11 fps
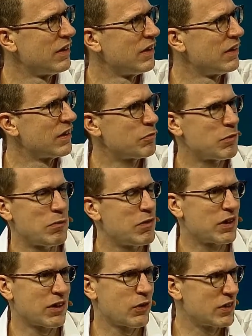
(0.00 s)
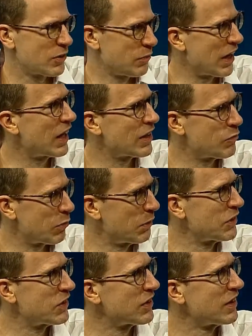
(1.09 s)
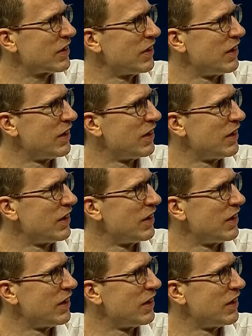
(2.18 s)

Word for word: that maybe even create some negative publicity.